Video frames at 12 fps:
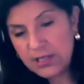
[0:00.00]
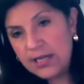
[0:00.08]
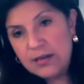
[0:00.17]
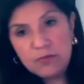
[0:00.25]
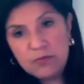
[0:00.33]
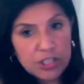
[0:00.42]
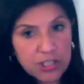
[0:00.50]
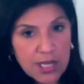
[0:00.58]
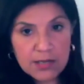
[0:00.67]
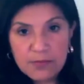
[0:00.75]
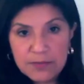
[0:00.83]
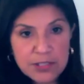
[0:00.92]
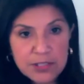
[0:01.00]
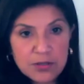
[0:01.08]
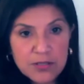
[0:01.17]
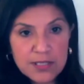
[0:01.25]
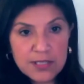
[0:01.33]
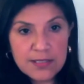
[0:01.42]
Like, we're just not gonna be able to
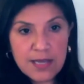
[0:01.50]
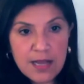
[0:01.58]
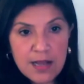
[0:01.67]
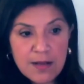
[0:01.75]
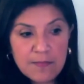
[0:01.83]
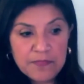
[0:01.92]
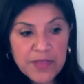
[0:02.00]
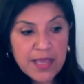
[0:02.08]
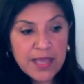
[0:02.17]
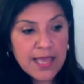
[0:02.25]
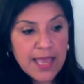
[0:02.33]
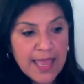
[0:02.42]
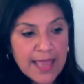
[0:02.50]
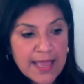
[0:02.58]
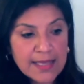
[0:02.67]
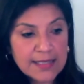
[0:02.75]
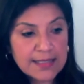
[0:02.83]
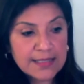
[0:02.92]
do this.
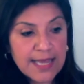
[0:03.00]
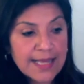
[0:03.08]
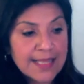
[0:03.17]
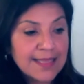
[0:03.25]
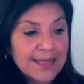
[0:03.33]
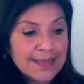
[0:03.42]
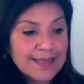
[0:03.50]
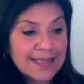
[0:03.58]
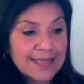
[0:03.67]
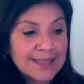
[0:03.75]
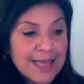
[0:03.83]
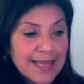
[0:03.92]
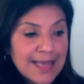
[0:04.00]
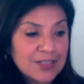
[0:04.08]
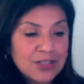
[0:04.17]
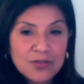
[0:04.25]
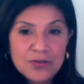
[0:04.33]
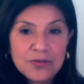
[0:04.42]
And I think that's the
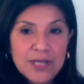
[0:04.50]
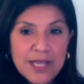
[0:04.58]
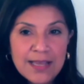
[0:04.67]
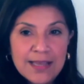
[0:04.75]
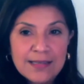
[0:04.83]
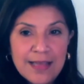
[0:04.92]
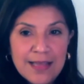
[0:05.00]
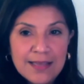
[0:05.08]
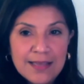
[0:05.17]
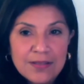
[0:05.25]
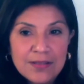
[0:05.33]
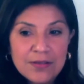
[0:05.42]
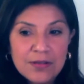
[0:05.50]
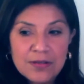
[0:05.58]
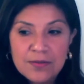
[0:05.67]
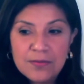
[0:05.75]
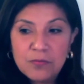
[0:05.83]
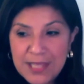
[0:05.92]
attitude and
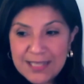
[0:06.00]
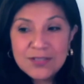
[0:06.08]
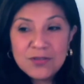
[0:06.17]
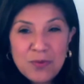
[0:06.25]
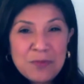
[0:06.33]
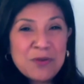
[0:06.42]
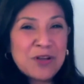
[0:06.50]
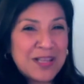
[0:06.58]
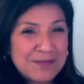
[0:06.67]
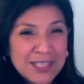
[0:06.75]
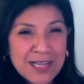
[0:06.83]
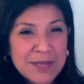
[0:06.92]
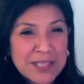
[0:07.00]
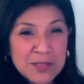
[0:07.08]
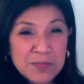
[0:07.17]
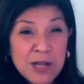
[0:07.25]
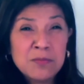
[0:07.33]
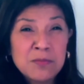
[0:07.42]
that's the way we all have to come at this
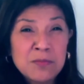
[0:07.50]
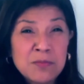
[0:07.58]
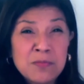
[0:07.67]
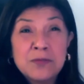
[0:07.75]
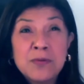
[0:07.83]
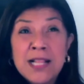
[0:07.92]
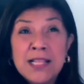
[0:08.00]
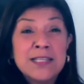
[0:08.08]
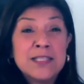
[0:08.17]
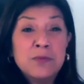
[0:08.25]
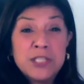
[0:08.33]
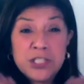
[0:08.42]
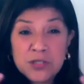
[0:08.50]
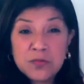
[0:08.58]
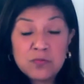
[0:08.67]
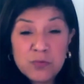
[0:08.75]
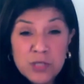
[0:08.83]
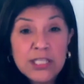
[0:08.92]
problem, because the reality is we
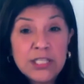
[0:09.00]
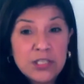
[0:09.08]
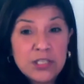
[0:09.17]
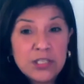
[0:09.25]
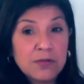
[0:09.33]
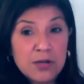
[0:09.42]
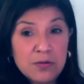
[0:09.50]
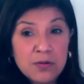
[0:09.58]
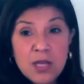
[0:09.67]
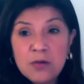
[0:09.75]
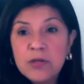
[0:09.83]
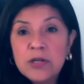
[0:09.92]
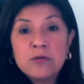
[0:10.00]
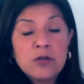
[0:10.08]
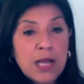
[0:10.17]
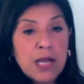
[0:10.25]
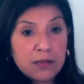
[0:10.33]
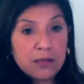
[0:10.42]
just really don't know. We don't
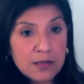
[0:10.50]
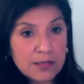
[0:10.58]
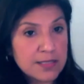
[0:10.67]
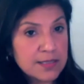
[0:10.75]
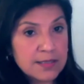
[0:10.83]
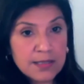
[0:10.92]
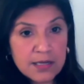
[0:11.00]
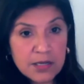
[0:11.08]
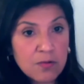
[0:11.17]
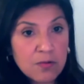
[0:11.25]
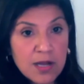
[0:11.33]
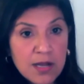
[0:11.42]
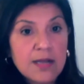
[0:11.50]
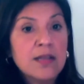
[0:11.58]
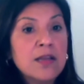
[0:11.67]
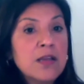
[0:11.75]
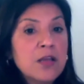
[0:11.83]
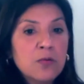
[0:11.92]
know how long this is going to go
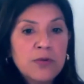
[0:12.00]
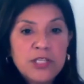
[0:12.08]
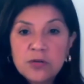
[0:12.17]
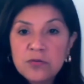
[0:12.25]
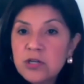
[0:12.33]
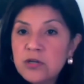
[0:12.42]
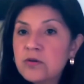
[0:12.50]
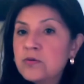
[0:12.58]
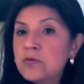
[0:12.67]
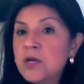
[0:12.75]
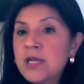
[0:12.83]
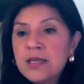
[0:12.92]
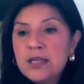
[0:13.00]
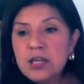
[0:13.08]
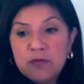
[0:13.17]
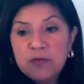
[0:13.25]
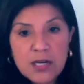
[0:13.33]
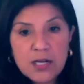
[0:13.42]
on. We don't know,
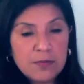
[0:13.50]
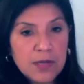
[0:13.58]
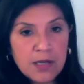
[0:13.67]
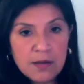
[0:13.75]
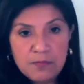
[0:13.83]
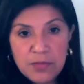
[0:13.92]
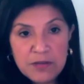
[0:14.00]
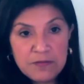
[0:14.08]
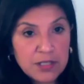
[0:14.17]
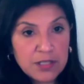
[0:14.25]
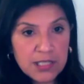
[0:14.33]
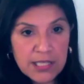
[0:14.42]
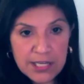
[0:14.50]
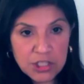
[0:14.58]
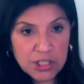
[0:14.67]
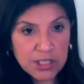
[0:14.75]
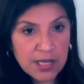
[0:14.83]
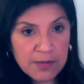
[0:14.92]
we've got a pivotal
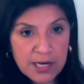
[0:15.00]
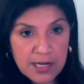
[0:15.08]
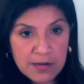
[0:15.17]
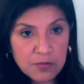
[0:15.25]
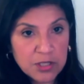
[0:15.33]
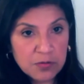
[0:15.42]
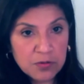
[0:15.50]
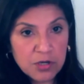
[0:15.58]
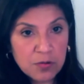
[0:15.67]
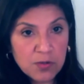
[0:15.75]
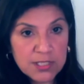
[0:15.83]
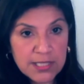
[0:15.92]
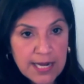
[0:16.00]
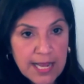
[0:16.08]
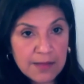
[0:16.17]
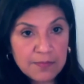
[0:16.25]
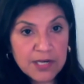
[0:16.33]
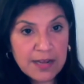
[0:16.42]
election coming up. We don't know what's
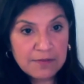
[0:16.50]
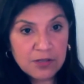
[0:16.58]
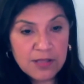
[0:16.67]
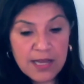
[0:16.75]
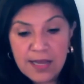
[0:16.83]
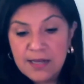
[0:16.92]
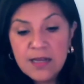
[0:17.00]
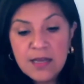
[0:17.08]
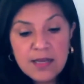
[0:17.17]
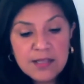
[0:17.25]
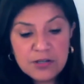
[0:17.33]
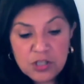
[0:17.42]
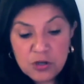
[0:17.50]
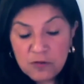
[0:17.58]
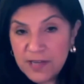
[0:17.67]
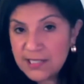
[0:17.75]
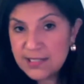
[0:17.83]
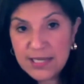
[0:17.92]
going to happen after that. There's
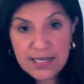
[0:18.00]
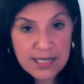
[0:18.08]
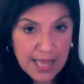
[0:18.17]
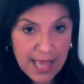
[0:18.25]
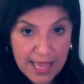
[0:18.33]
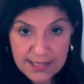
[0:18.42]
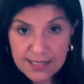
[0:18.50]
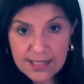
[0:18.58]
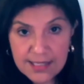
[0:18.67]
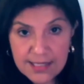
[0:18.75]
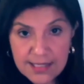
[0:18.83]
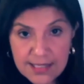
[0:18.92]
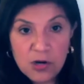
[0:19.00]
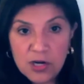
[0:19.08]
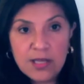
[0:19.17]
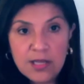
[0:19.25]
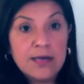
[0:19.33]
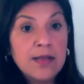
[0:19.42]
no vaccine yet on the
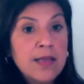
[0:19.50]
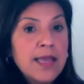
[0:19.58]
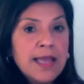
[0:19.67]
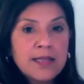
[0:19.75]
market.